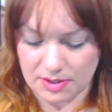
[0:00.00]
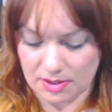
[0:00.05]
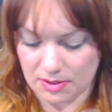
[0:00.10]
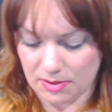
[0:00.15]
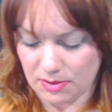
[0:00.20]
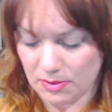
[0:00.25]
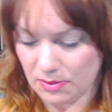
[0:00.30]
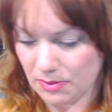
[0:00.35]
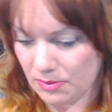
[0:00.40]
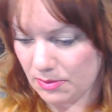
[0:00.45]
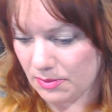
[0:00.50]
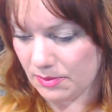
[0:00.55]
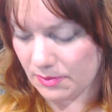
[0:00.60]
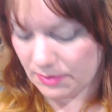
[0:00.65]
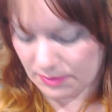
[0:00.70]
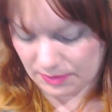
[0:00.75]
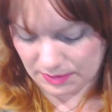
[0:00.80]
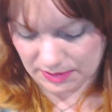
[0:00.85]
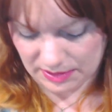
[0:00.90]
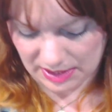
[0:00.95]

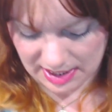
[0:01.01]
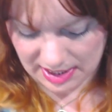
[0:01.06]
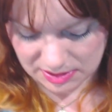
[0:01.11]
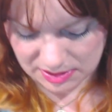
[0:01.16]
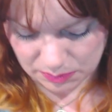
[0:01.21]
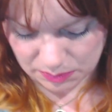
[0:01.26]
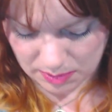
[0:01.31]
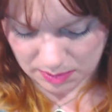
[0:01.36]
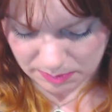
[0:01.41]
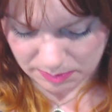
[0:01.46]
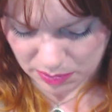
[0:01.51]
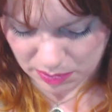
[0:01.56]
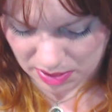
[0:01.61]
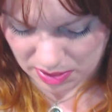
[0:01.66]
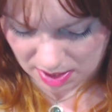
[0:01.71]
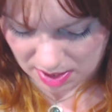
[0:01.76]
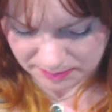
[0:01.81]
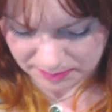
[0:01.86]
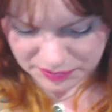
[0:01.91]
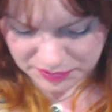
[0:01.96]
So that's one
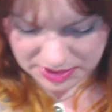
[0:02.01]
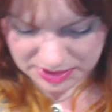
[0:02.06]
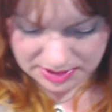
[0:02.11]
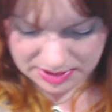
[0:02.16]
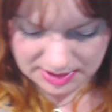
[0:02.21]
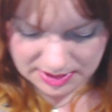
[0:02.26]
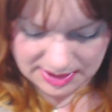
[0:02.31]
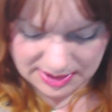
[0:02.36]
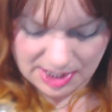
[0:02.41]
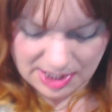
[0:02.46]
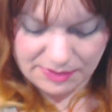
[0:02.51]
more option.